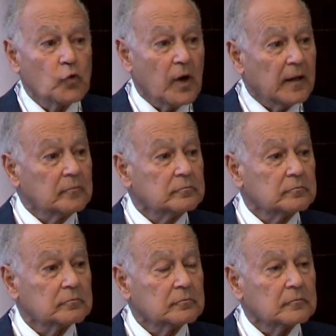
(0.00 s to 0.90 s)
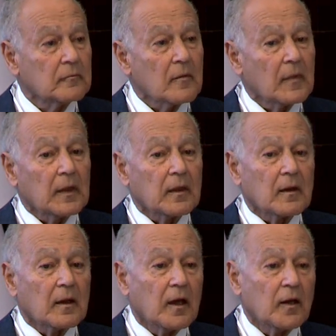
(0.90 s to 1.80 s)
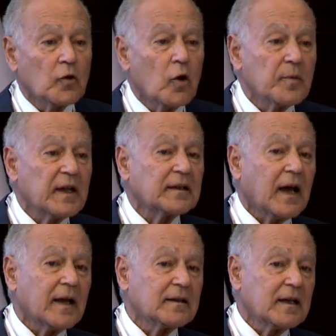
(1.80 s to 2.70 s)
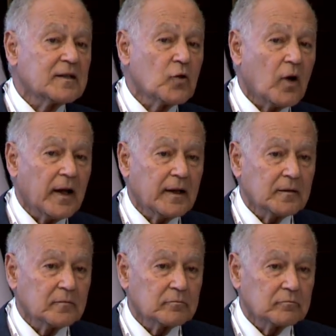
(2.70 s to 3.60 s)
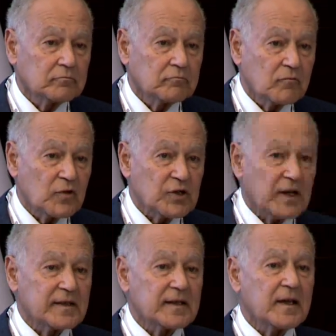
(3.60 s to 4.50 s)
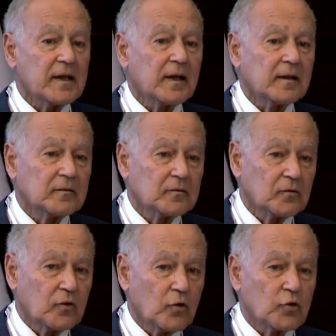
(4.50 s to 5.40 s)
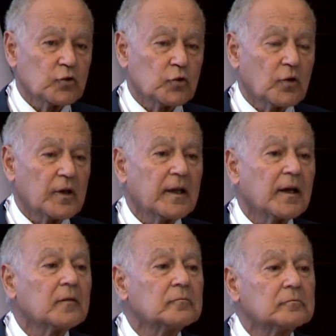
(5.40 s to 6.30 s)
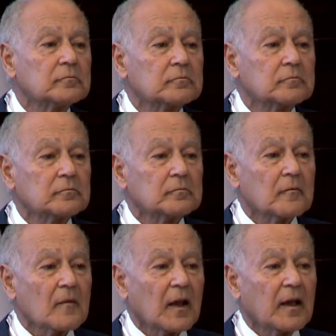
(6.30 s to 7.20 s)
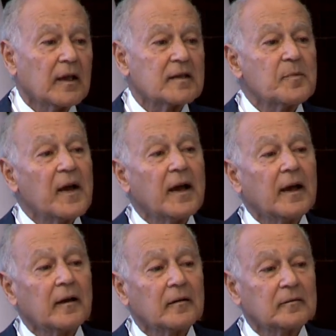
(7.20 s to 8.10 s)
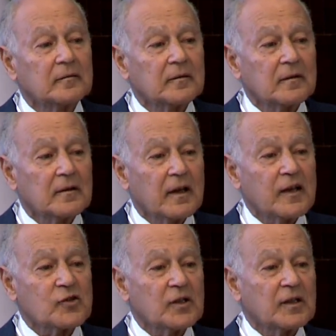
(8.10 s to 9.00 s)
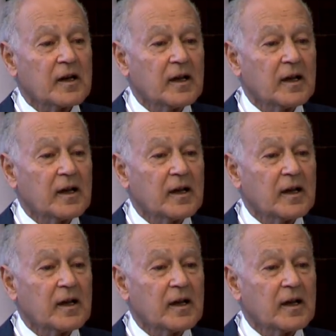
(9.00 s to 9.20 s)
that the people who practitioners, that they talk about the personality of methodical